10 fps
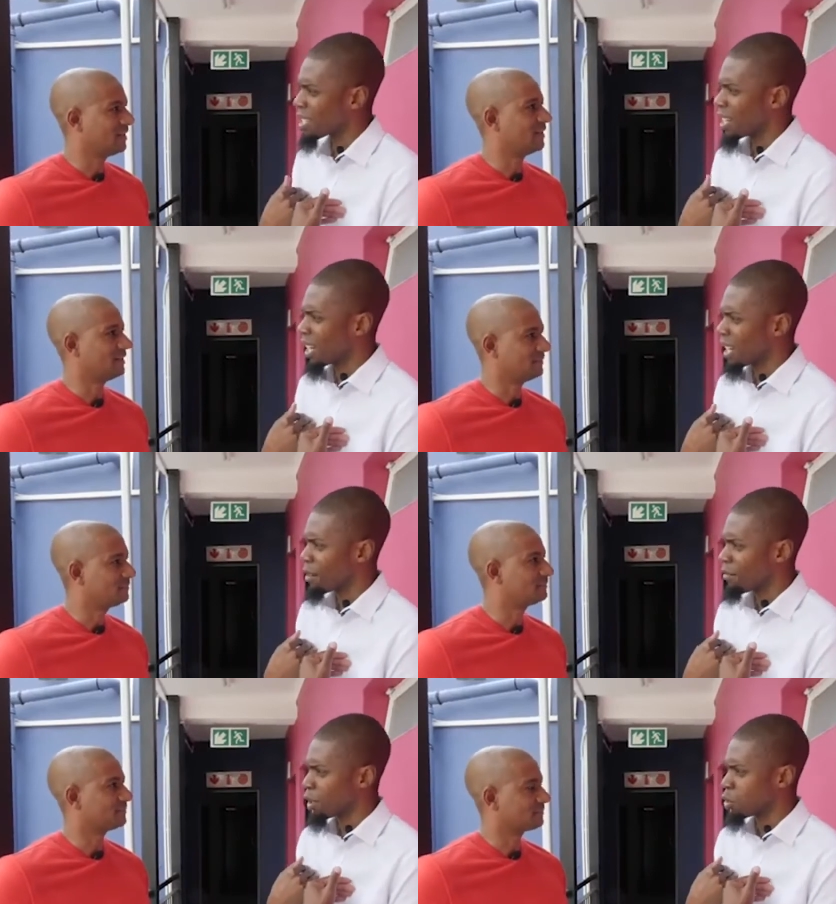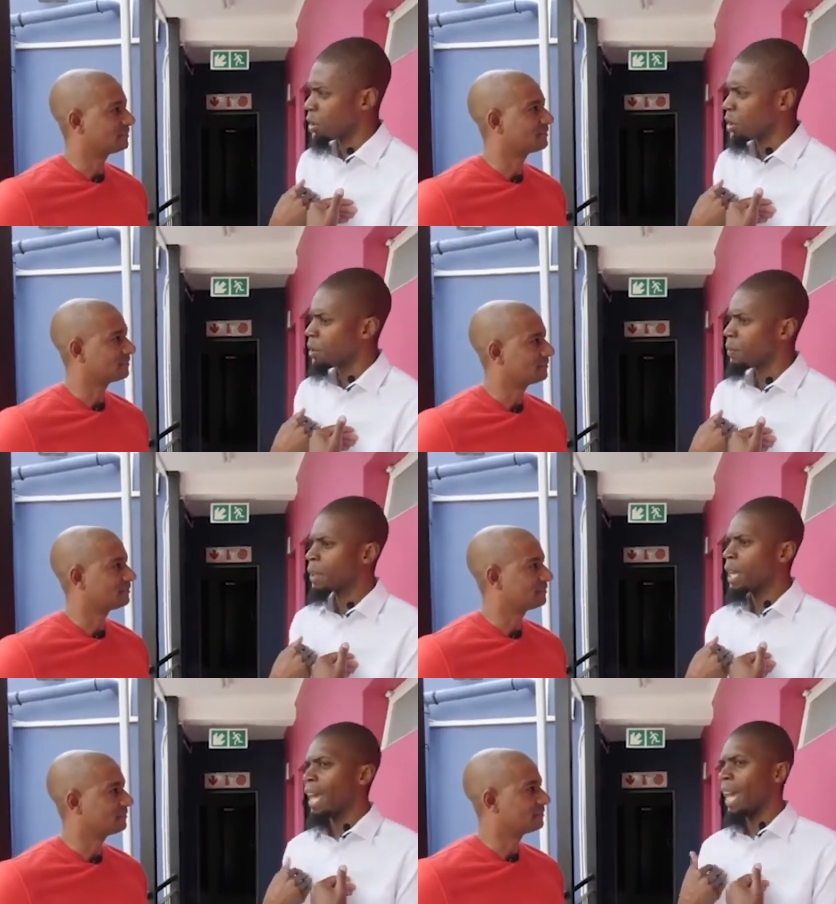Speaker 1: as yeah. an individual.
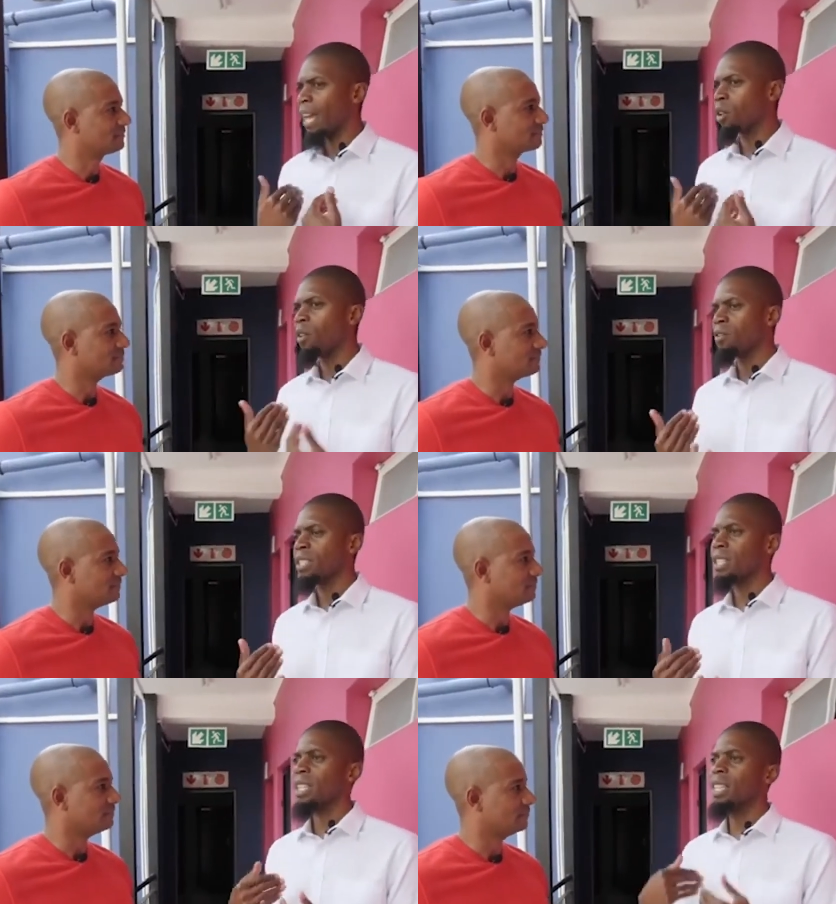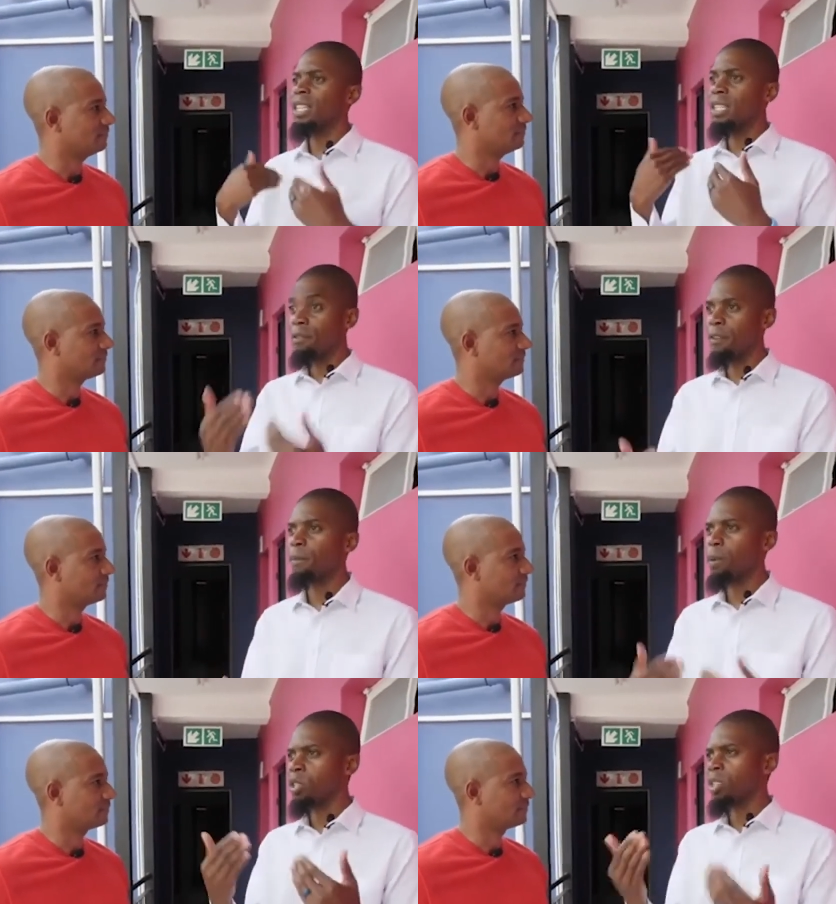And obviously the
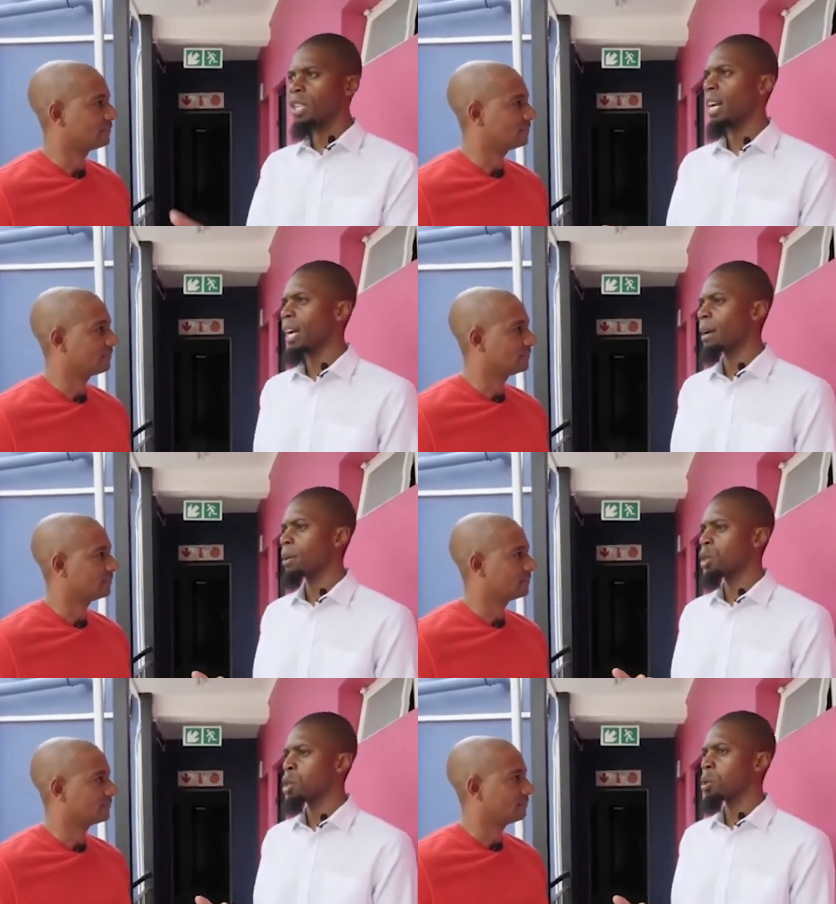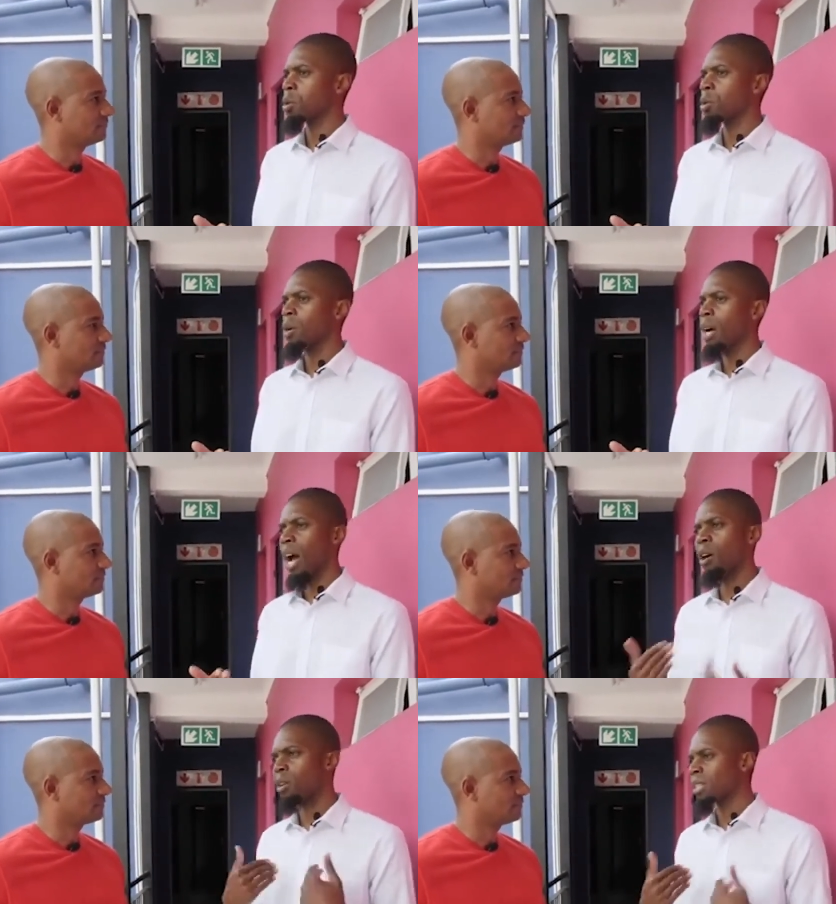different projects that are coming through,
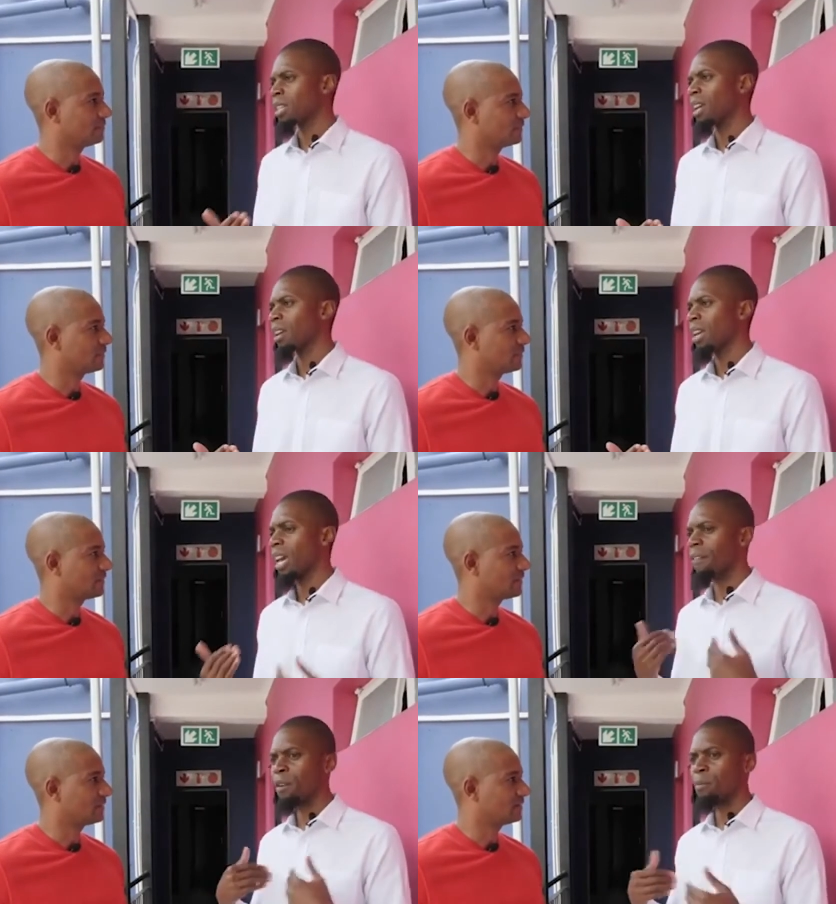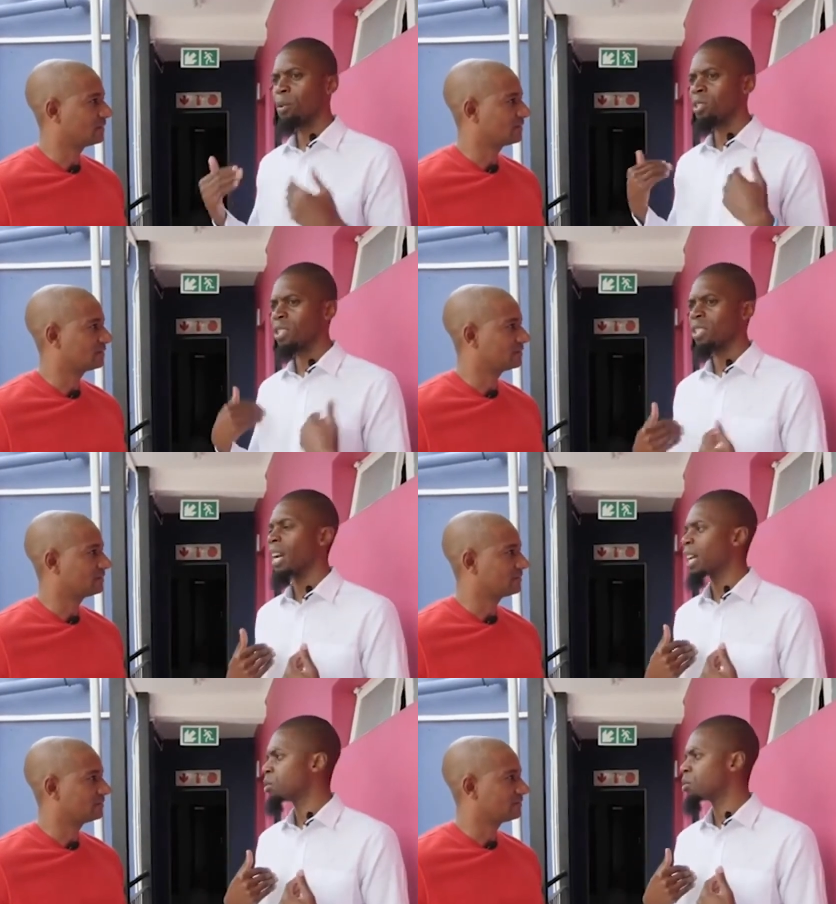I always say every project
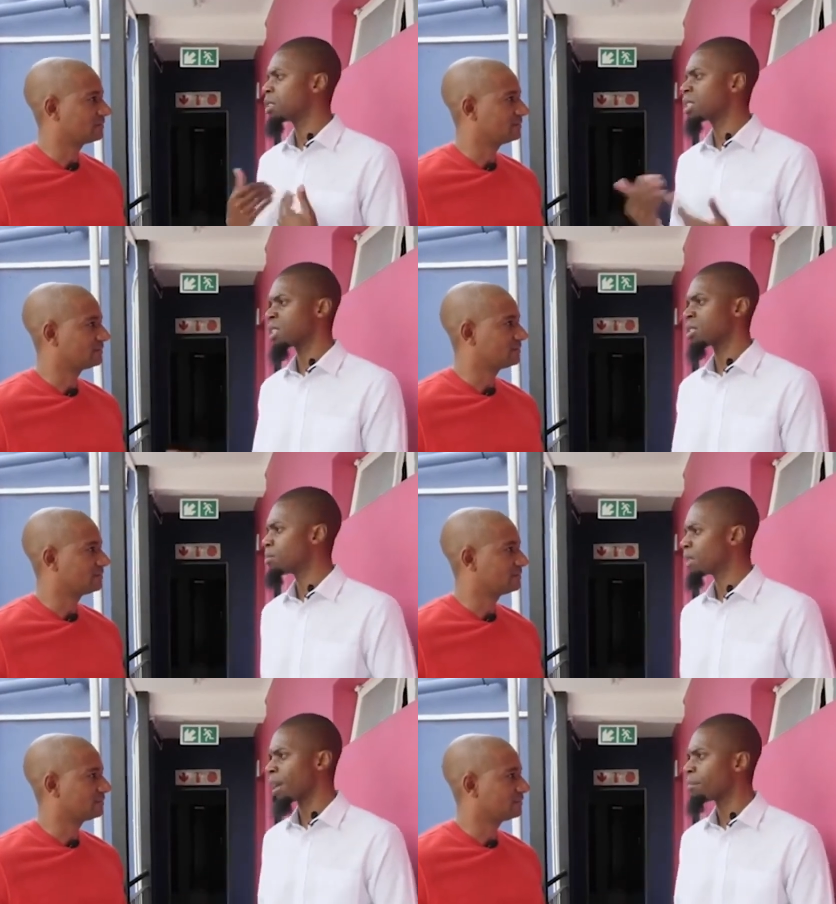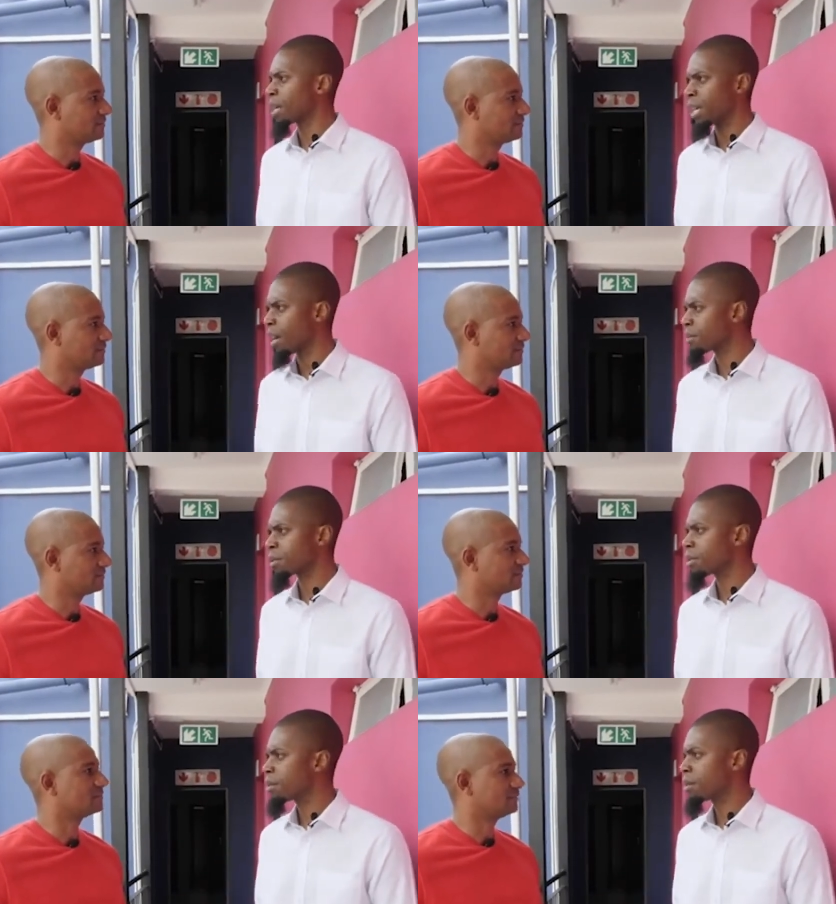that I do teaches me something
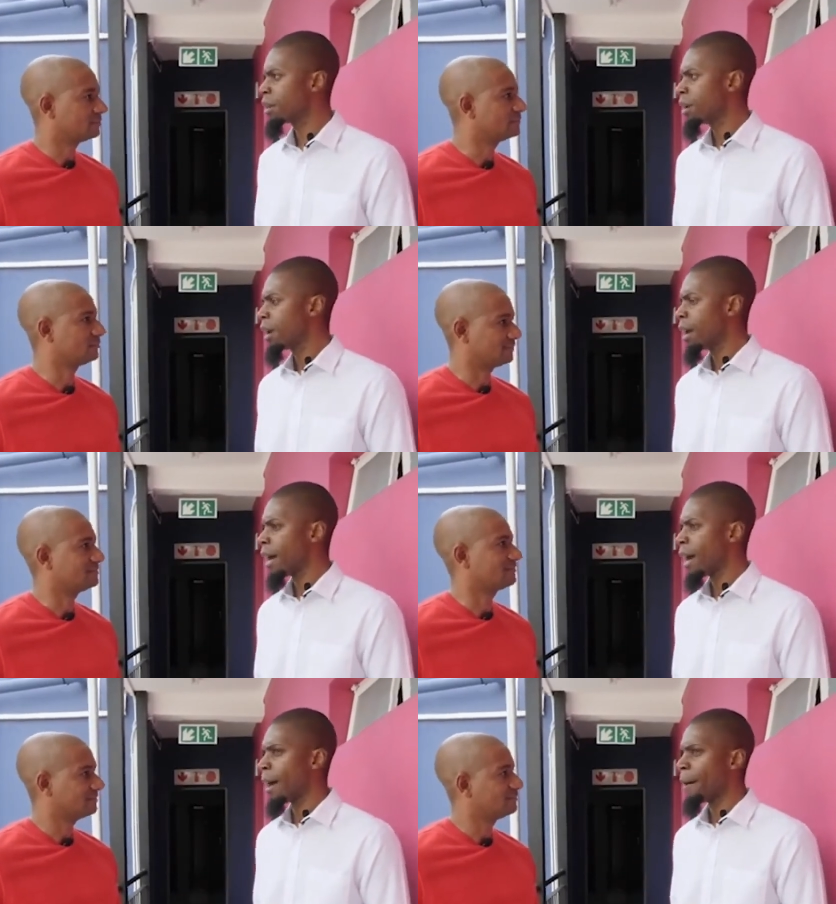else. Mm, mm.